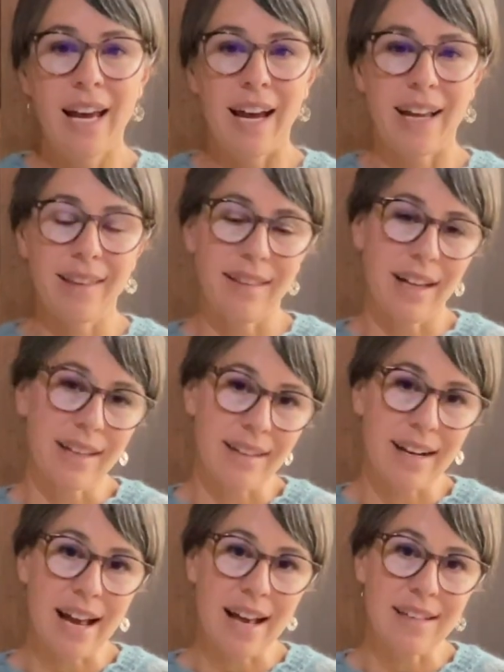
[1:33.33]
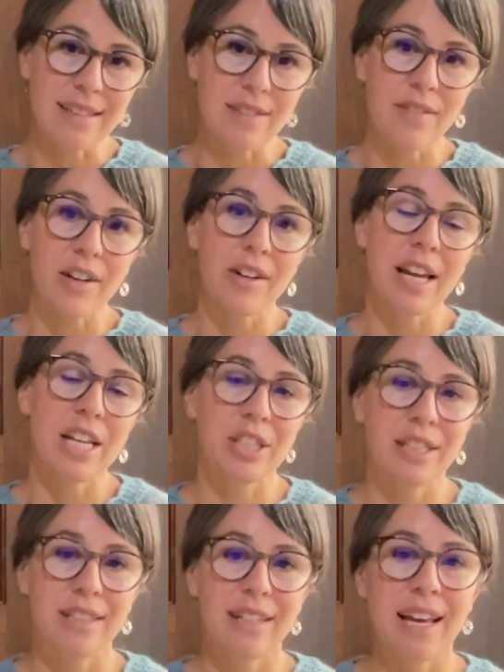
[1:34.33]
I like that it has the variation,